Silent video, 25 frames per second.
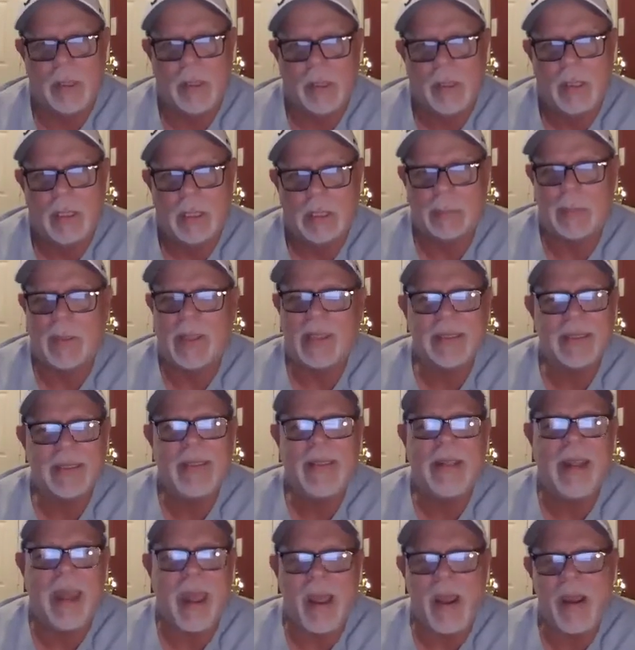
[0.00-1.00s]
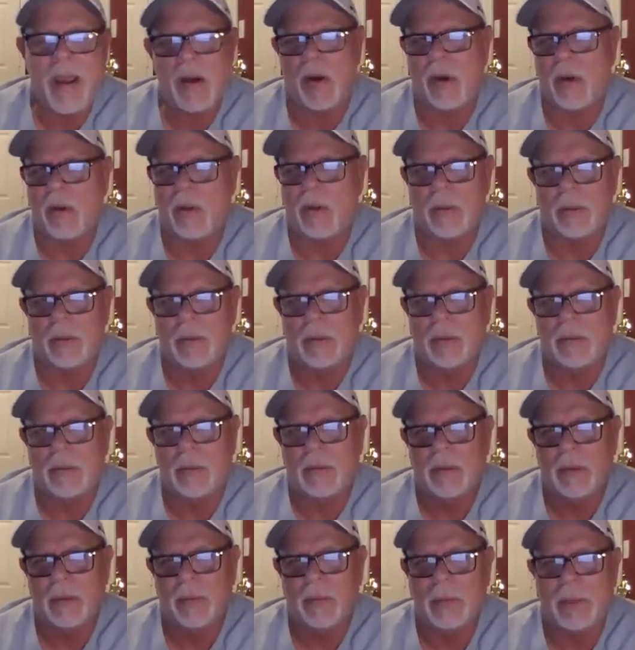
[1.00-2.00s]
especially now,
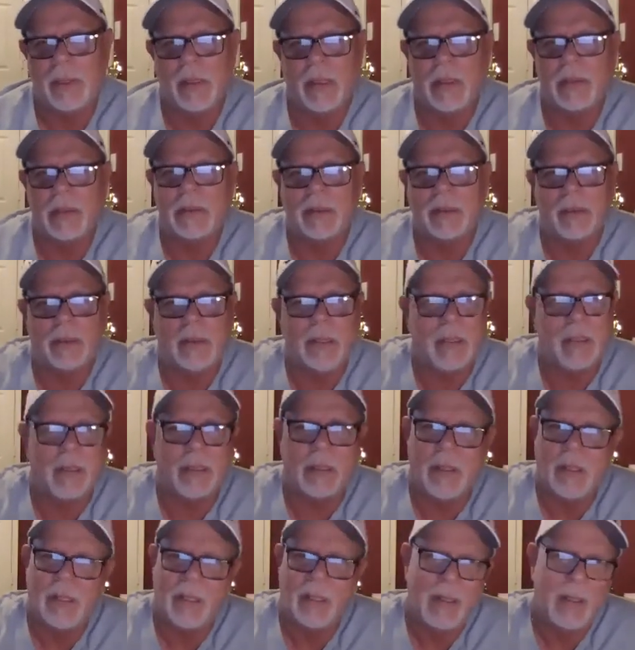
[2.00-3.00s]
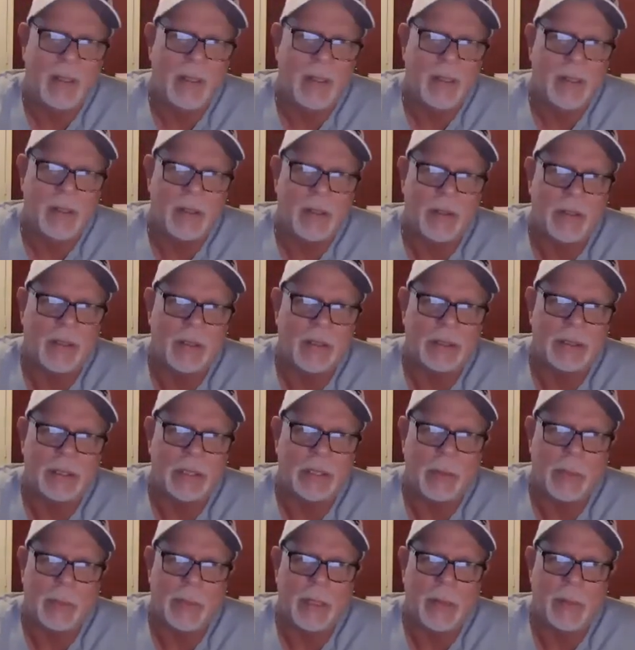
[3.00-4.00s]
because there
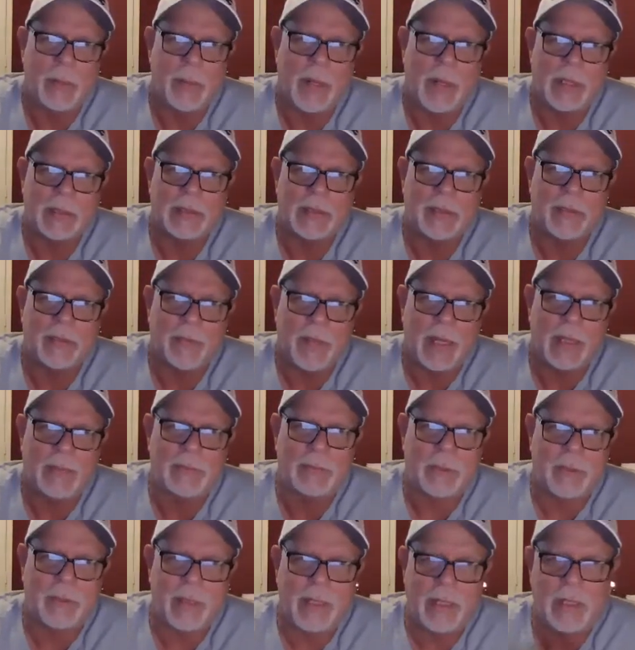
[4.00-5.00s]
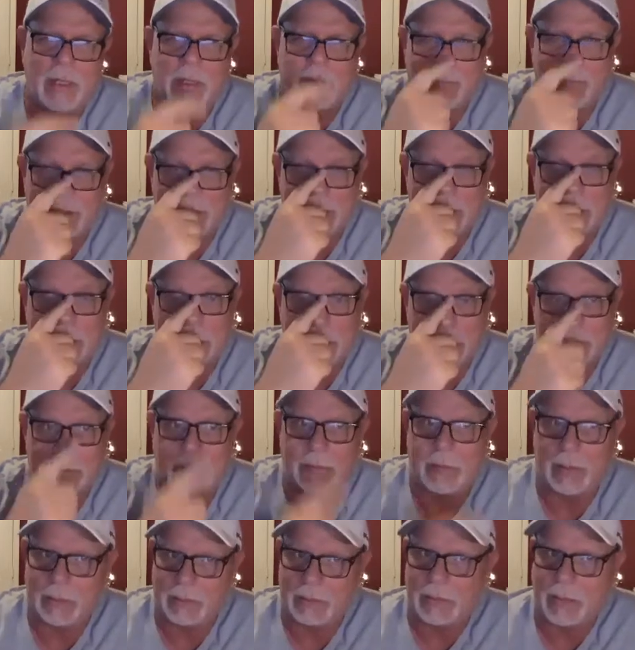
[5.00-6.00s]
so many positive vibes are needed.
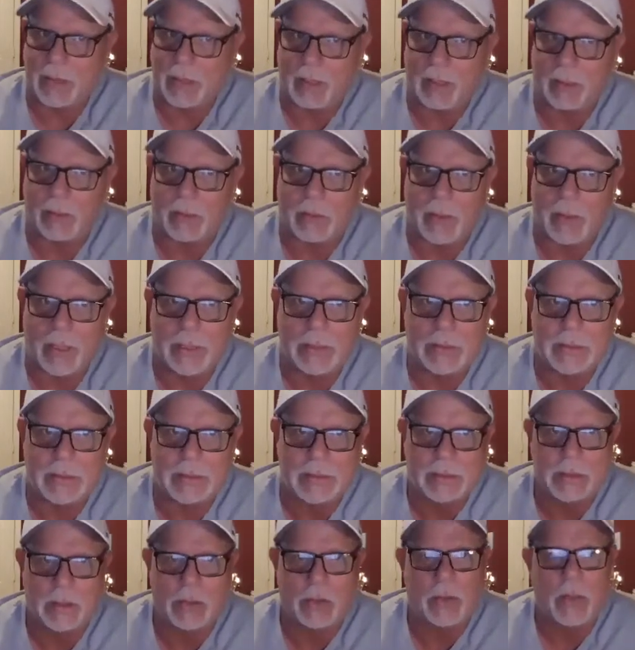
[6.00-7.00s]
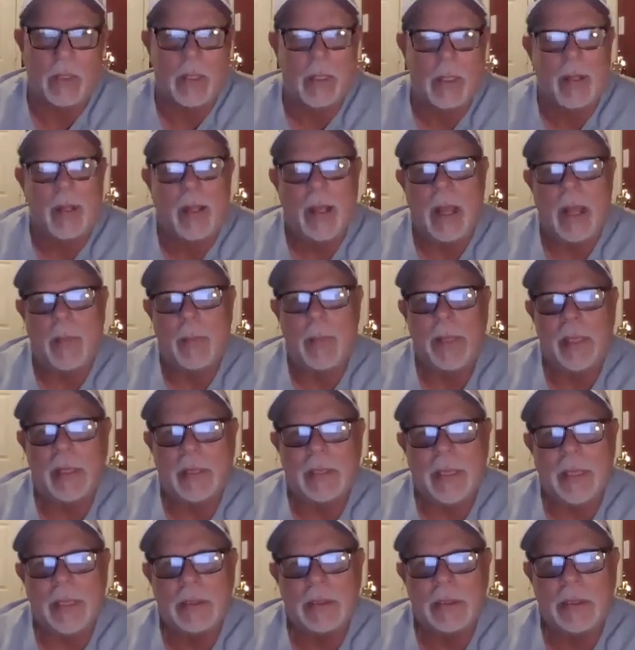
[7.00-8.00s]
It's kind of crazy. So, I mean,
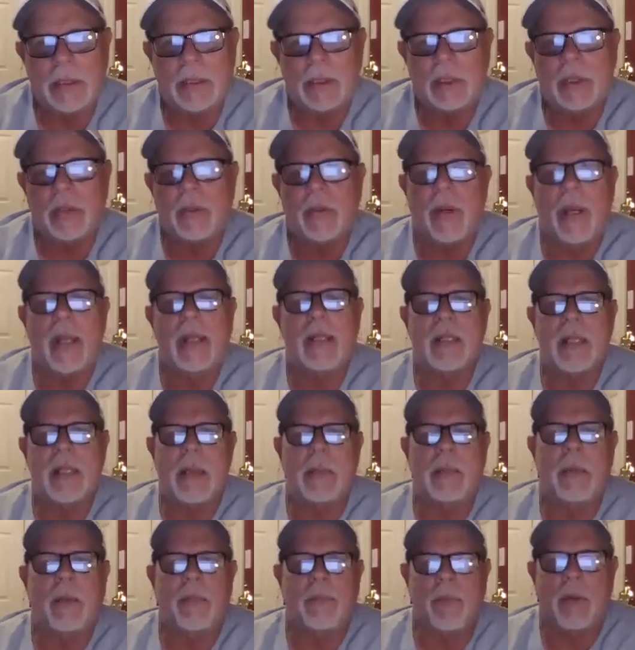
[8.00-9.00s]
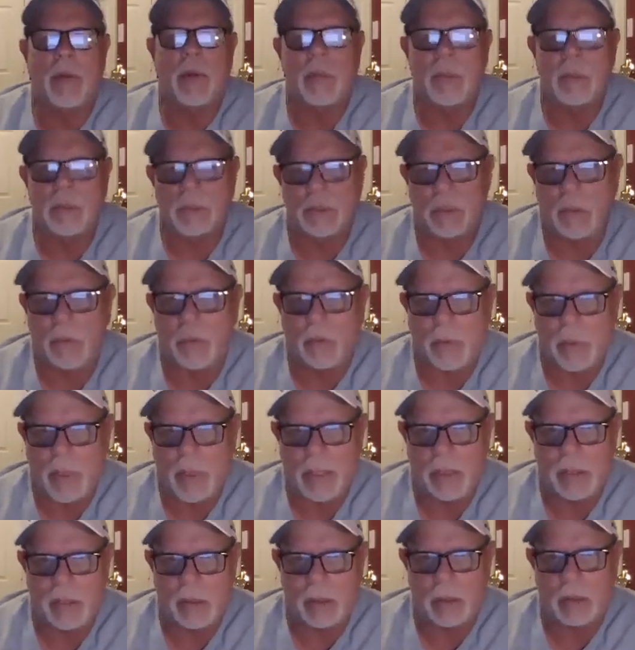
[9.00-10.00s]
it's just a great time to focus on
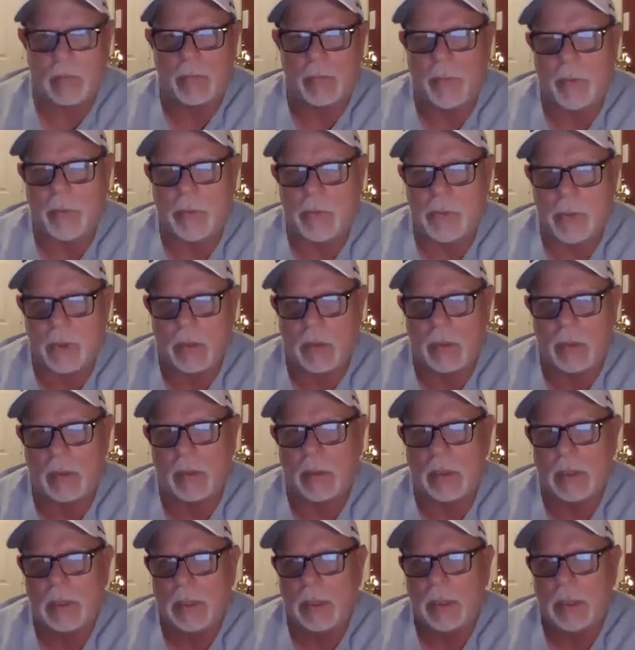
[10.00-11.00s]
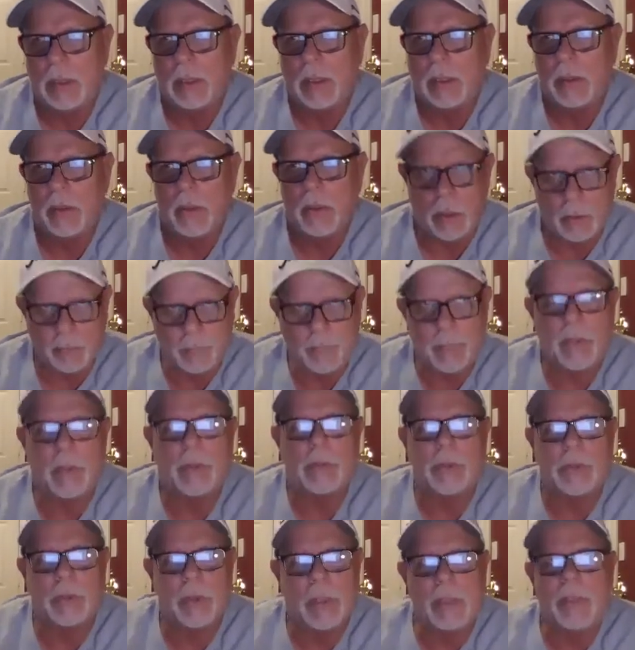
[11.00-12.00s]
creating your future
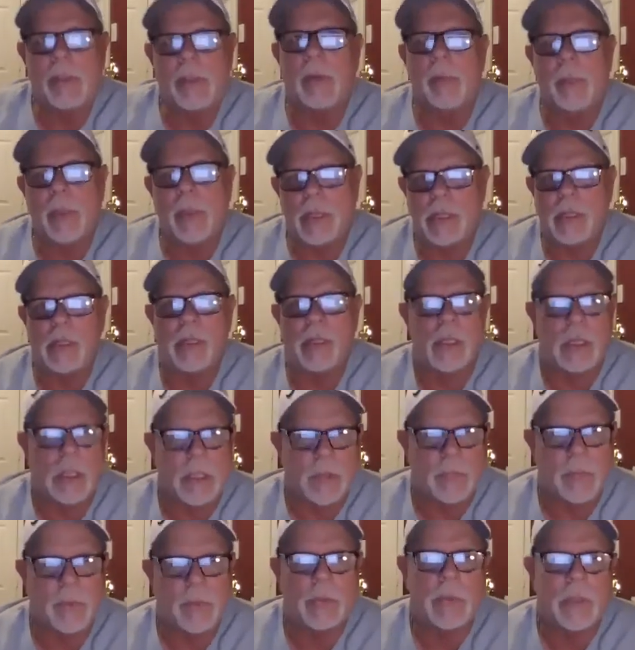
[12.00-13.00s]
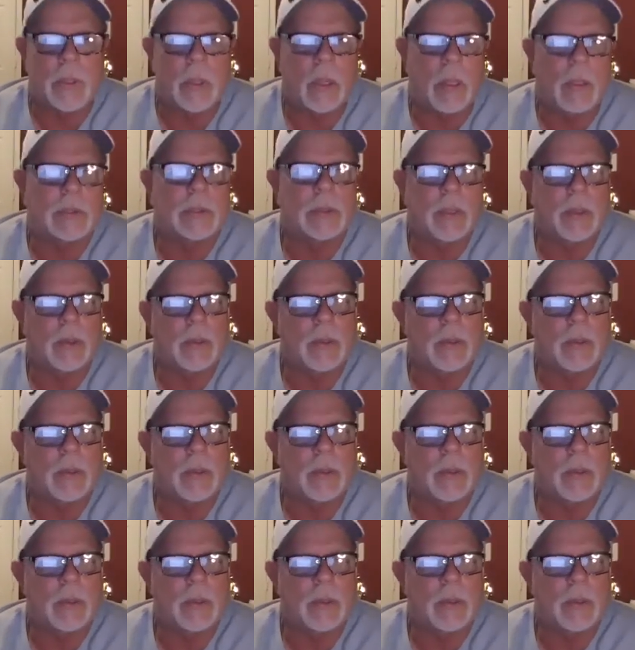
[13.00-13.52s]
and your business's future also.